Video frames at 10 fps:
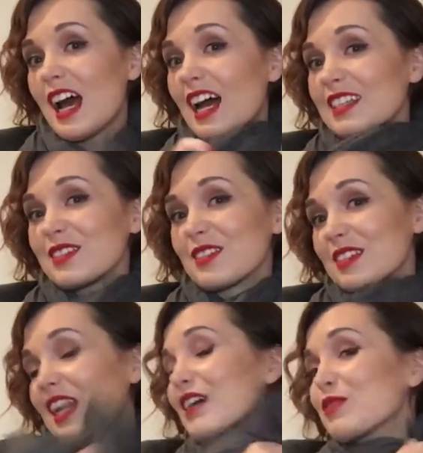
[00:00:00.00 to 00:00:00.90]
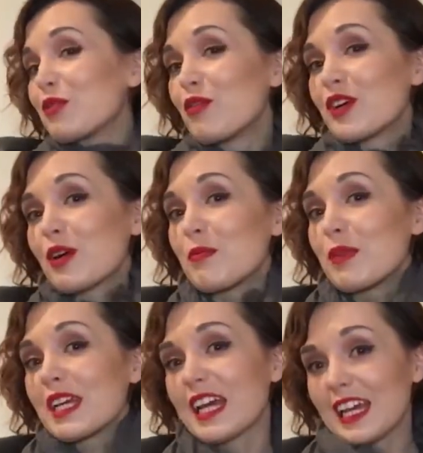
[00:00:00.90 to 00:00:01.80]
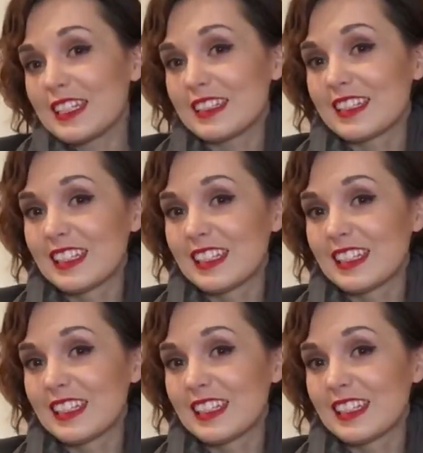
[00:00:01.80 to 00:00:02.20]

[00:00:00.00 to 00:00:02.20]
I don't like to overcomplicate